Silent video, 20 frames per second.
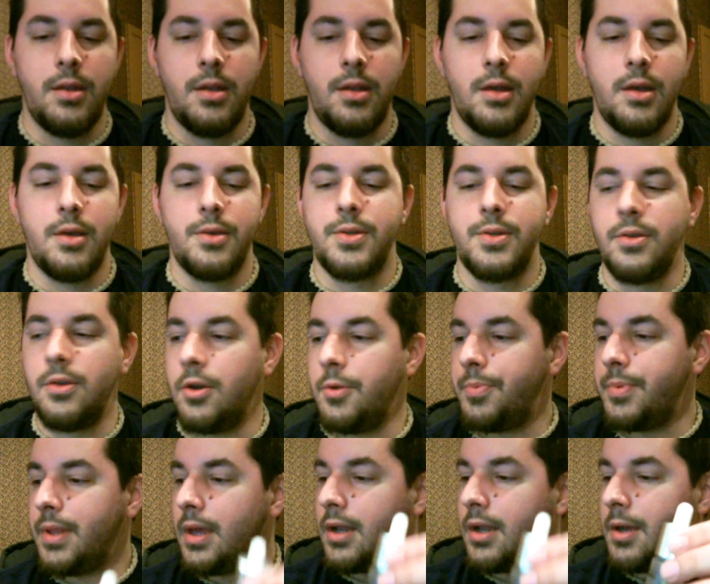and uh, so you
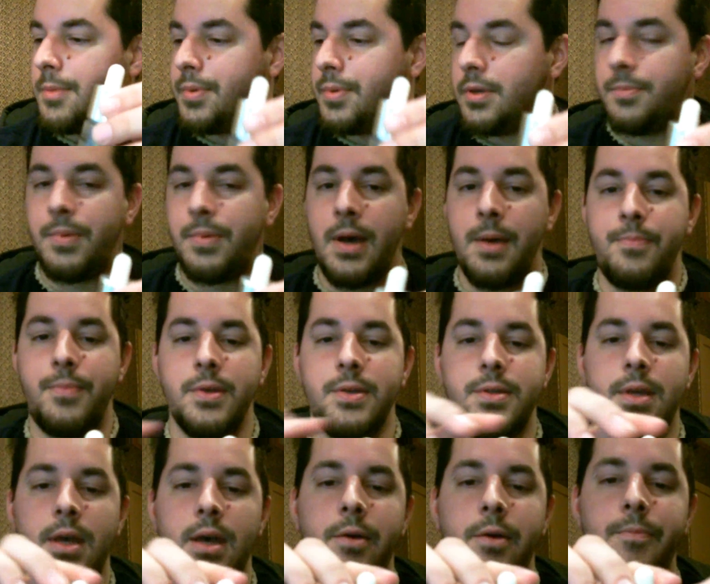open that up and you pop
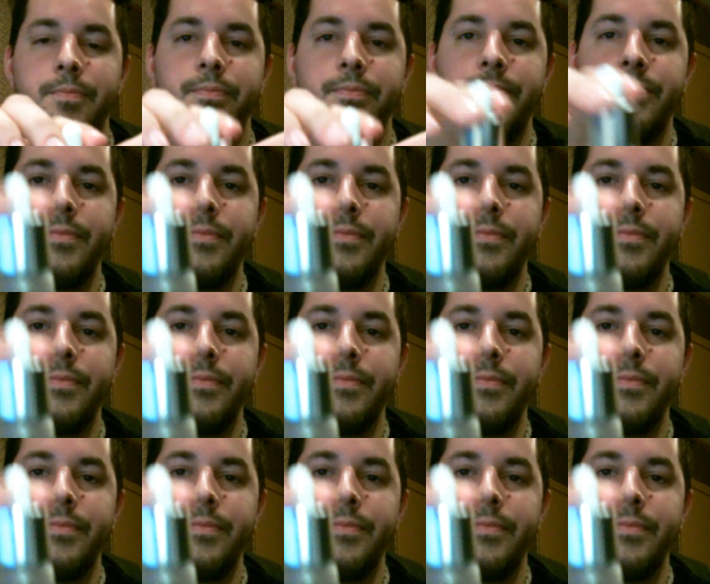this out,